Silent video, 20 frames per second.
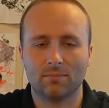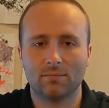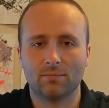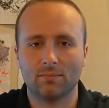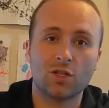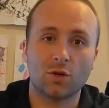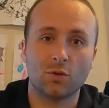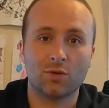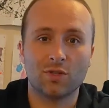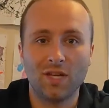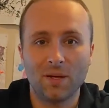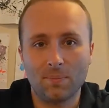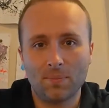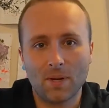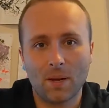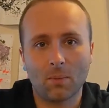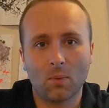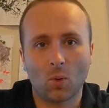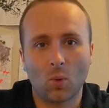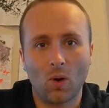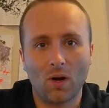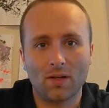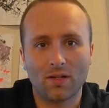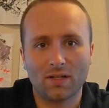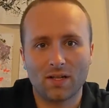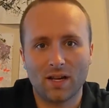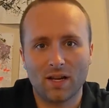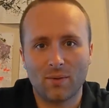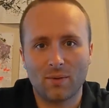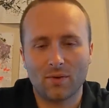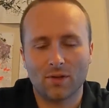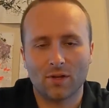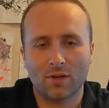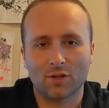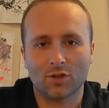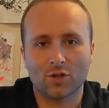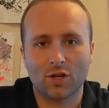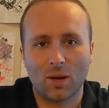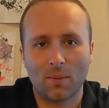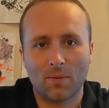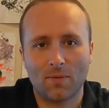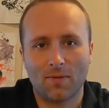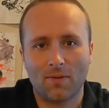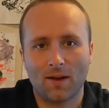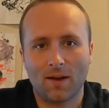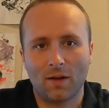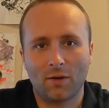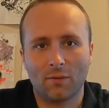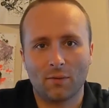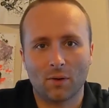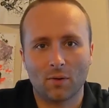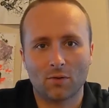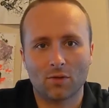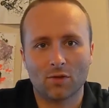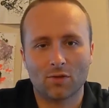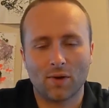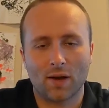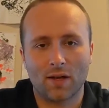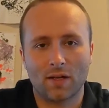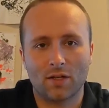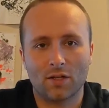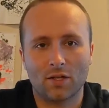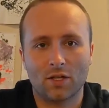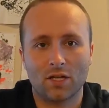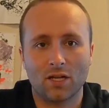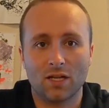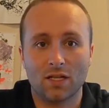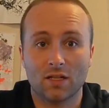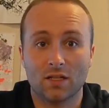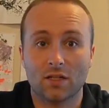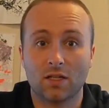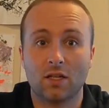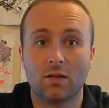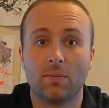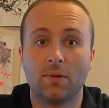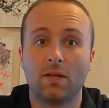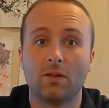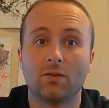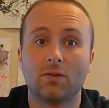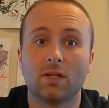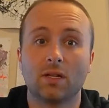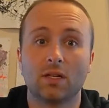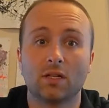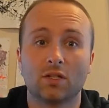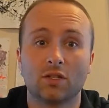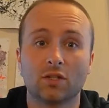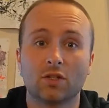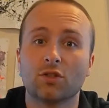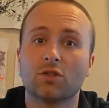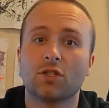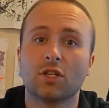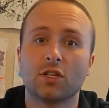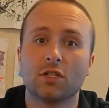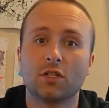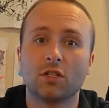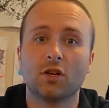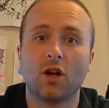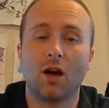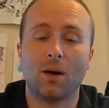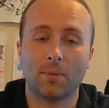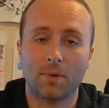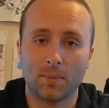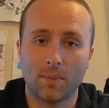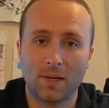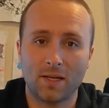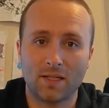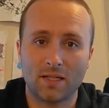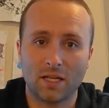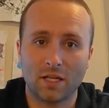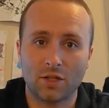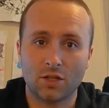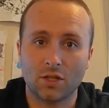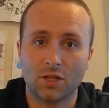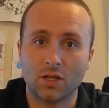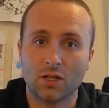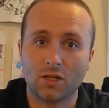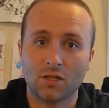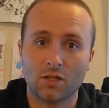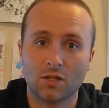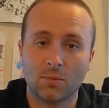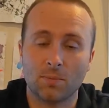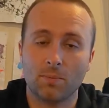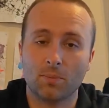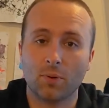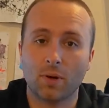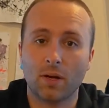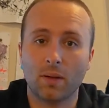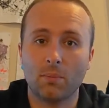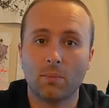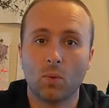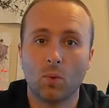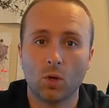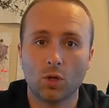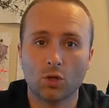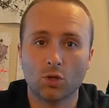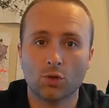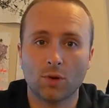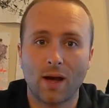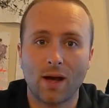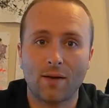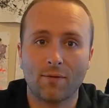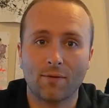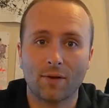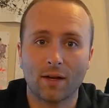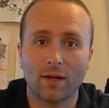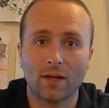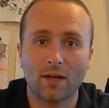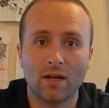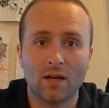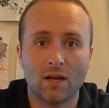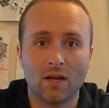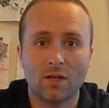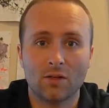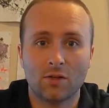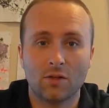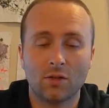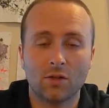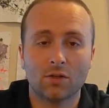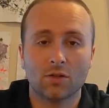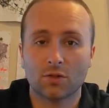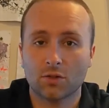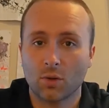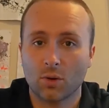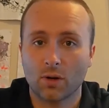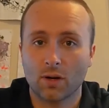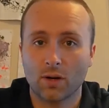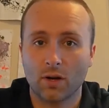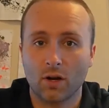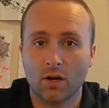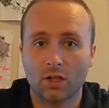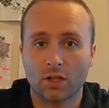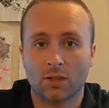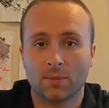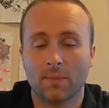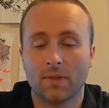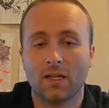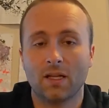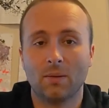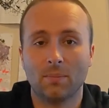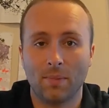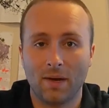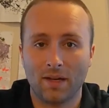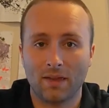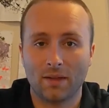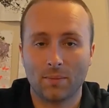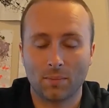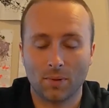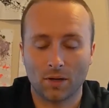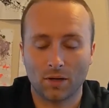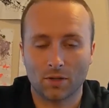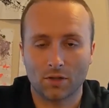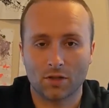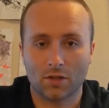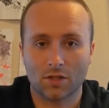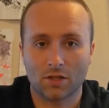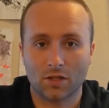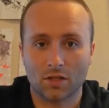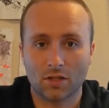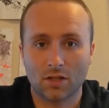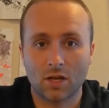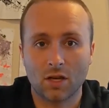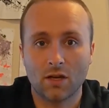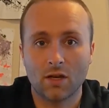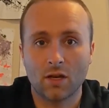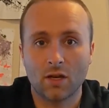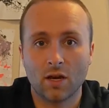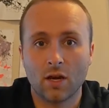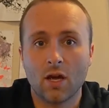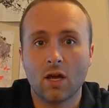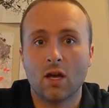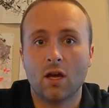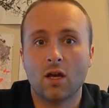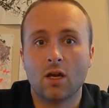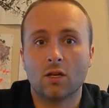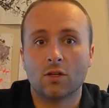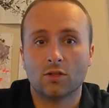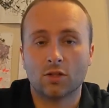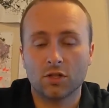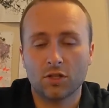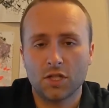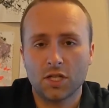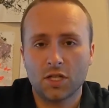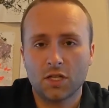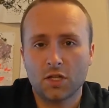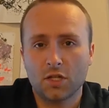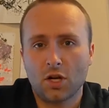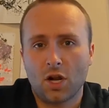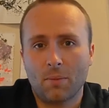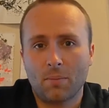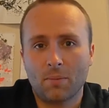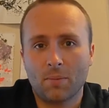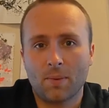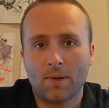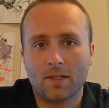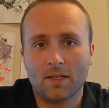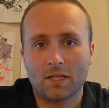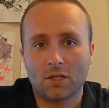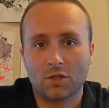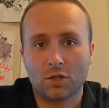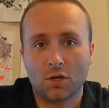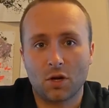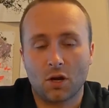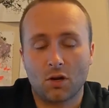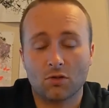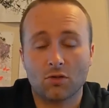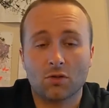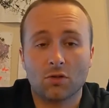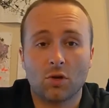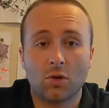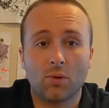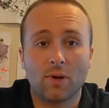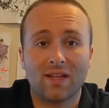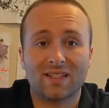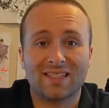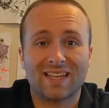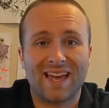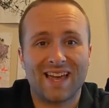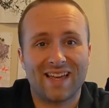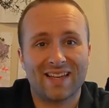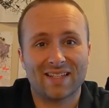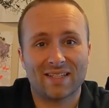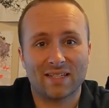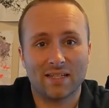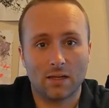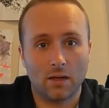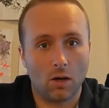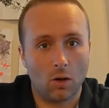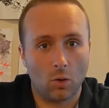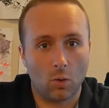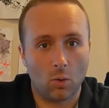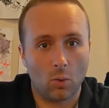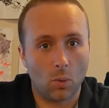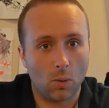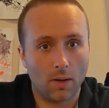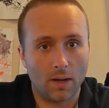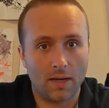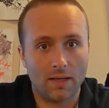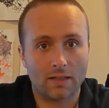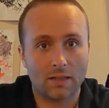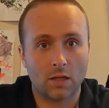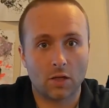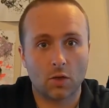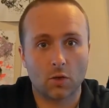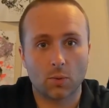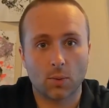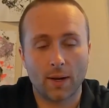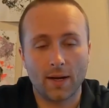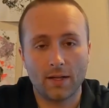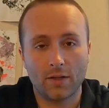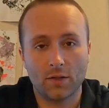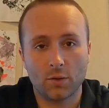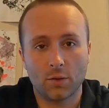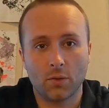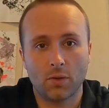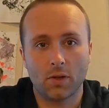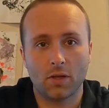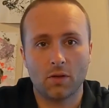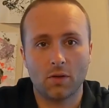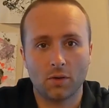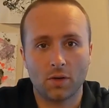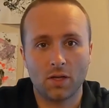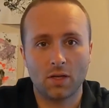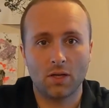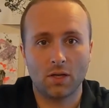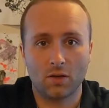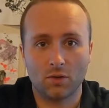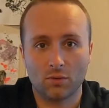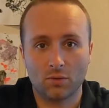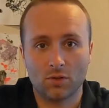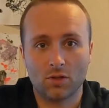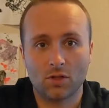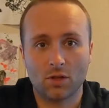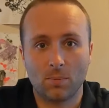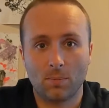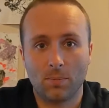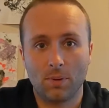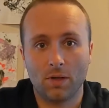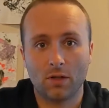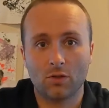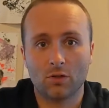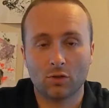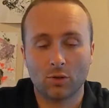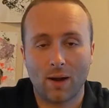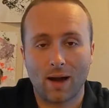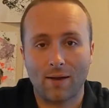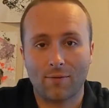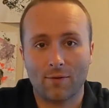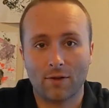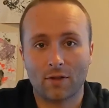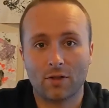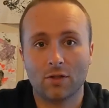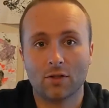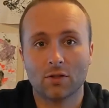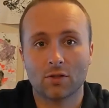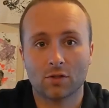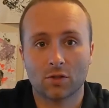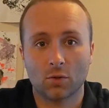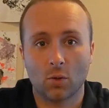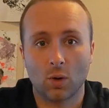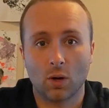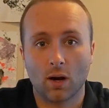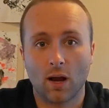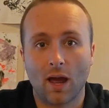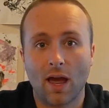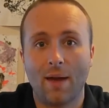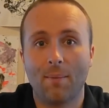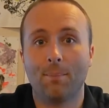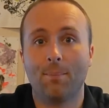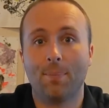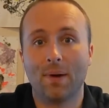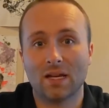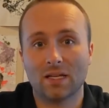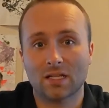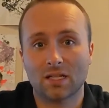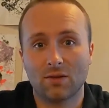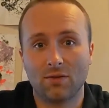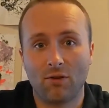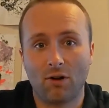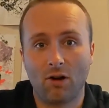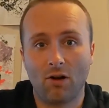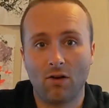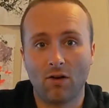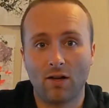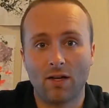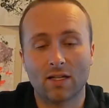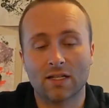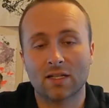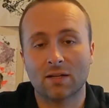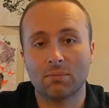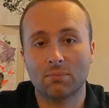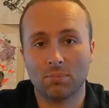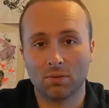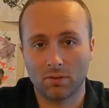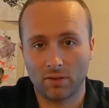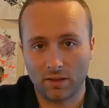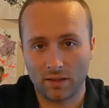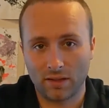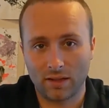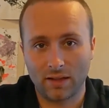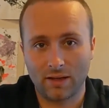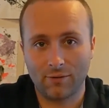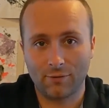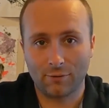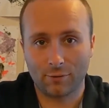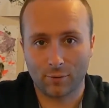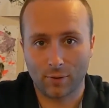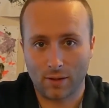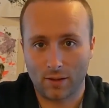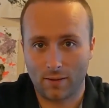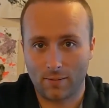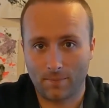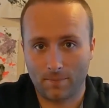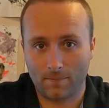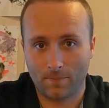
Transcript: So tip number one today with our Shopify growth strategy is going to be using search engine optimization to bring more traffic to your store and ultimately make the purchase. Search engine optimization, also known as SEO, is a great tool that you can use to build traffic to your store, and best of all, it's completely free.